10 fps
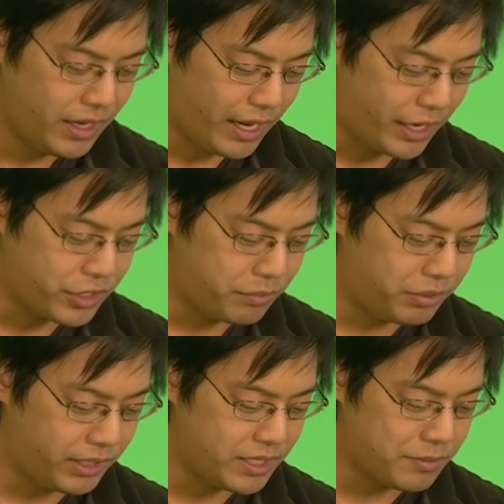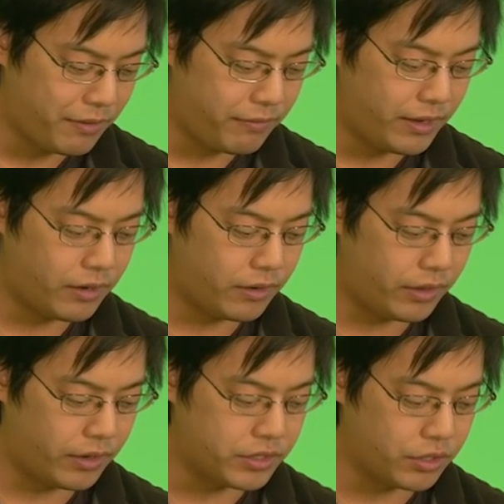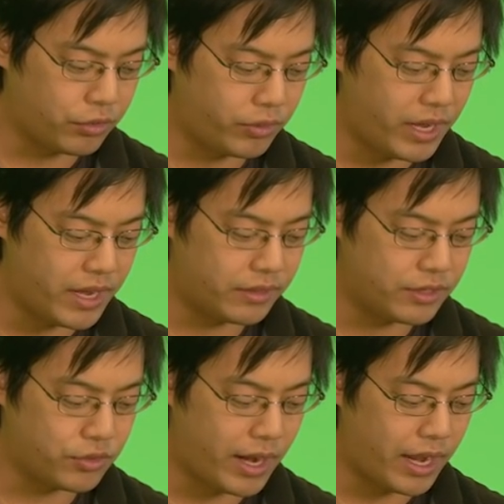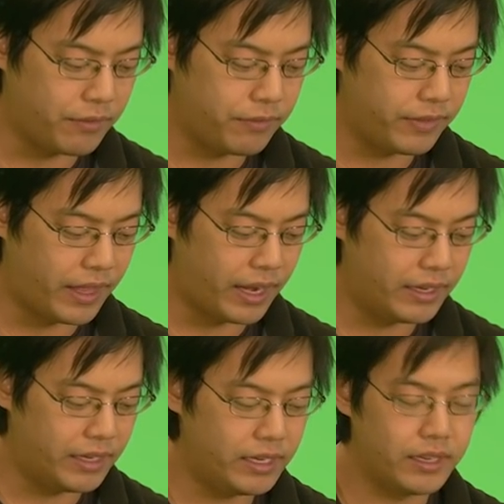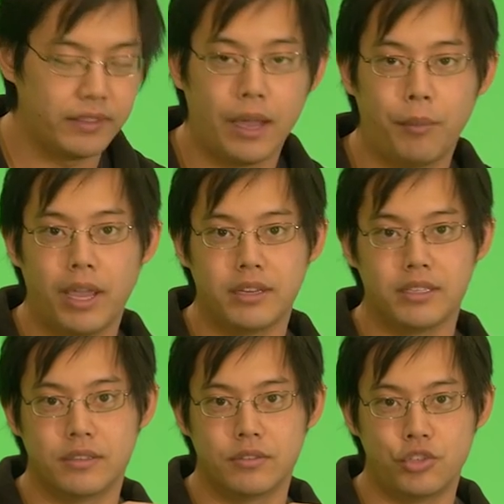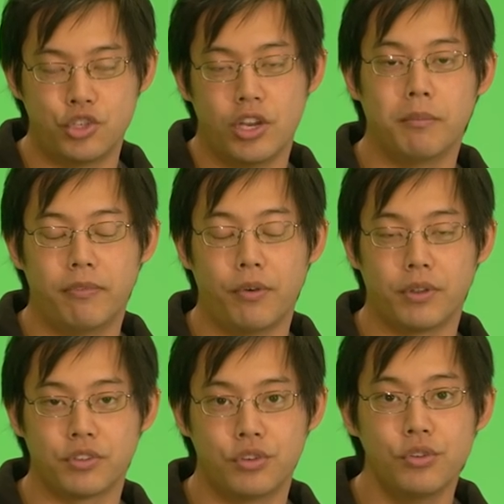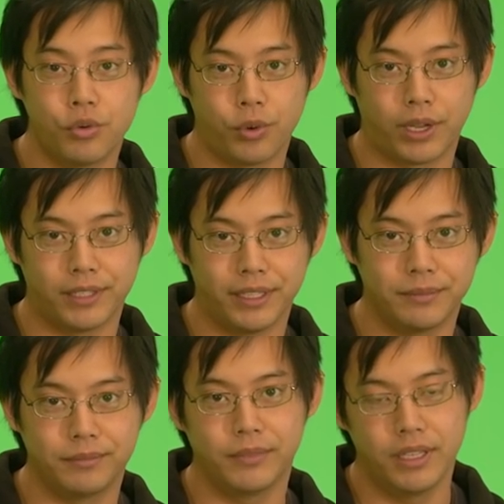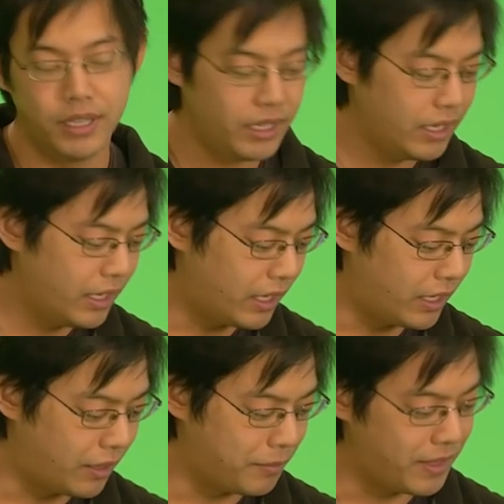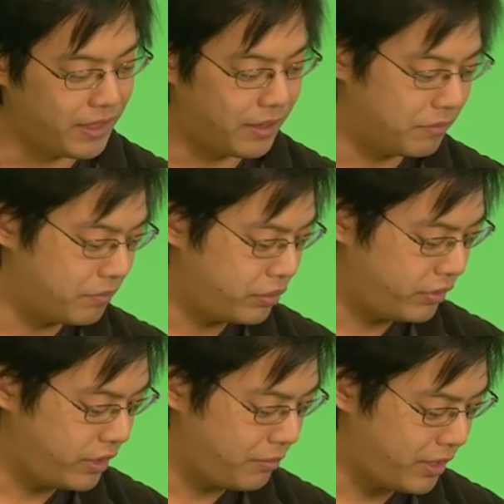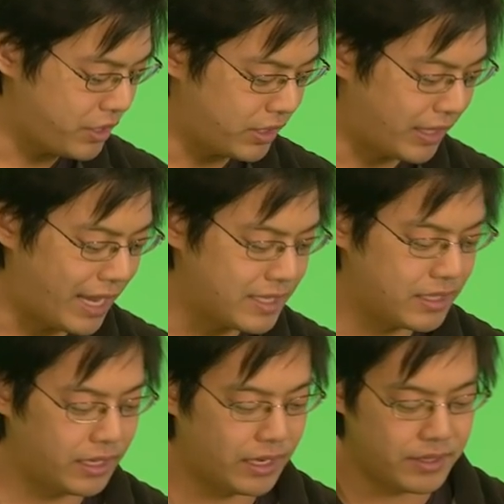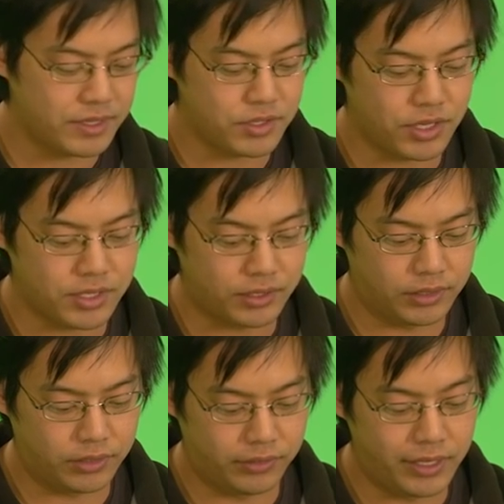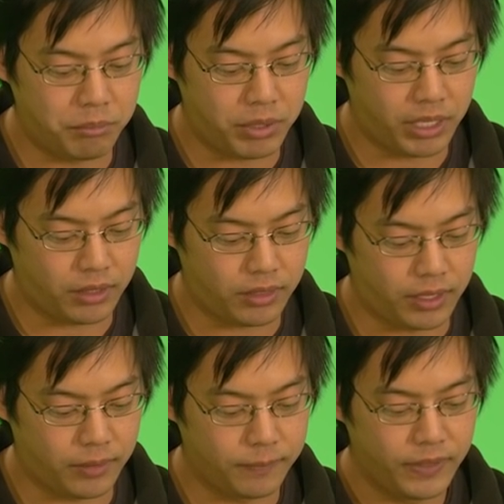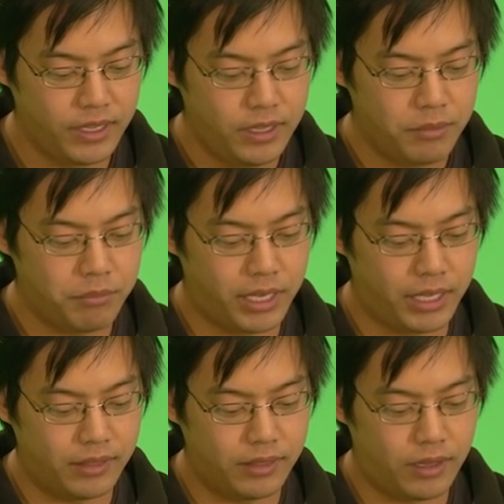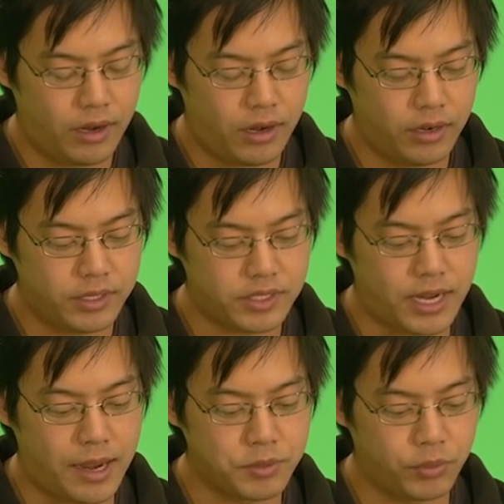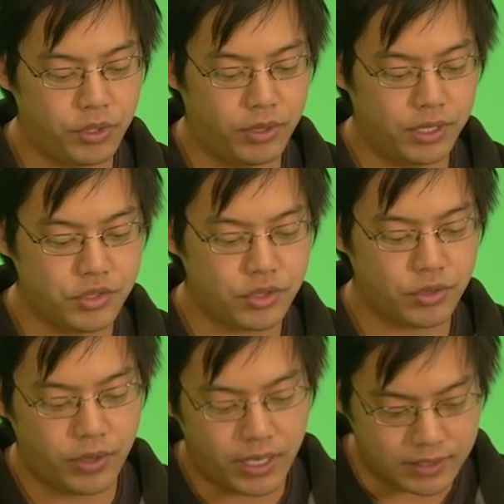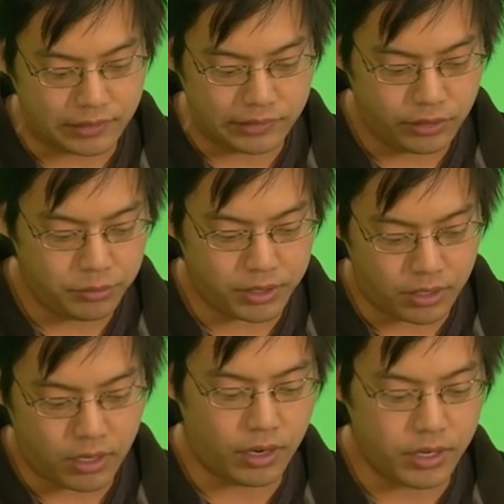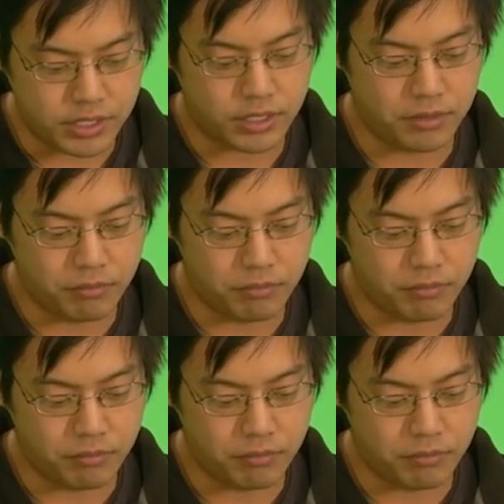I actually placed my finger there to create the drag that I needed. That way I didn't jump focus too quickly. Um, and then pretty much the last thing, now this is just a little nitpick thing but the hard stops, when you unscrew it, it's a little bit hard to